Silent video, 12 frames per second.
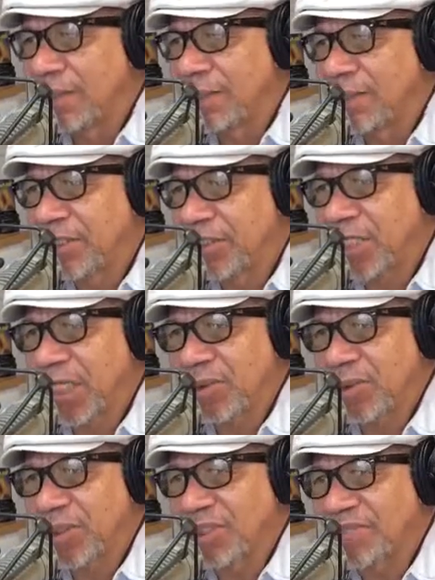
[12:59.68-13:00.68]
This country
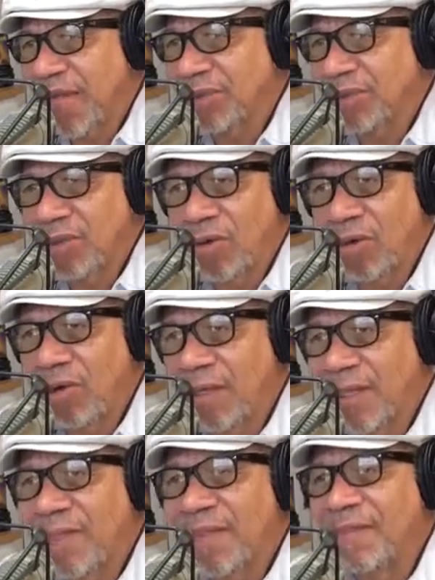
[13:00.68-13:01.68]
was founded on
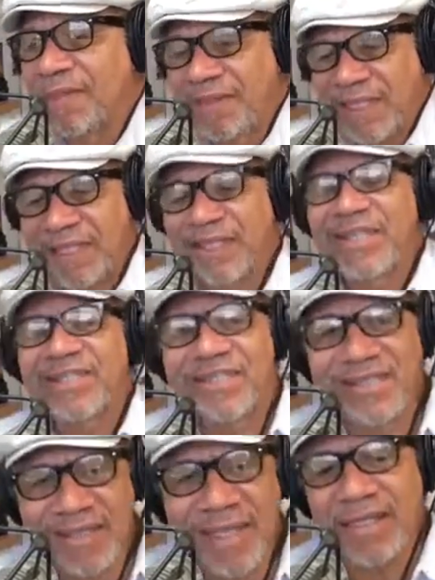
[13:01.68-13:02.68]
the
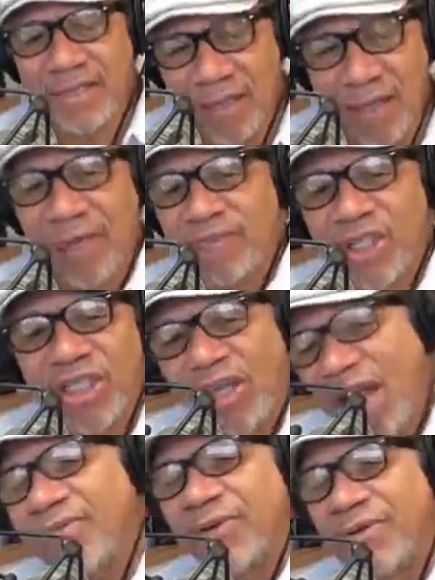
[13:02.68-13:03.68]
consent of the
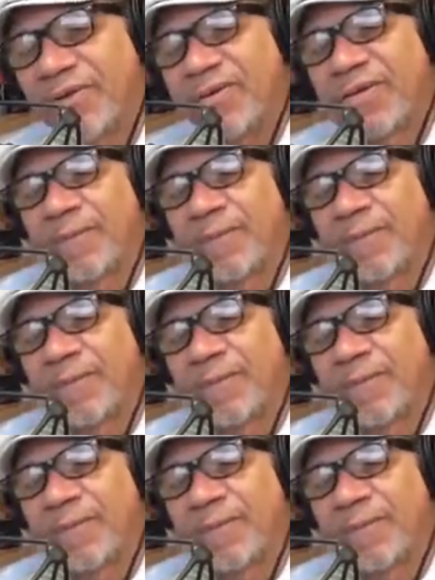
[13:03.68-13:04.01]
governed.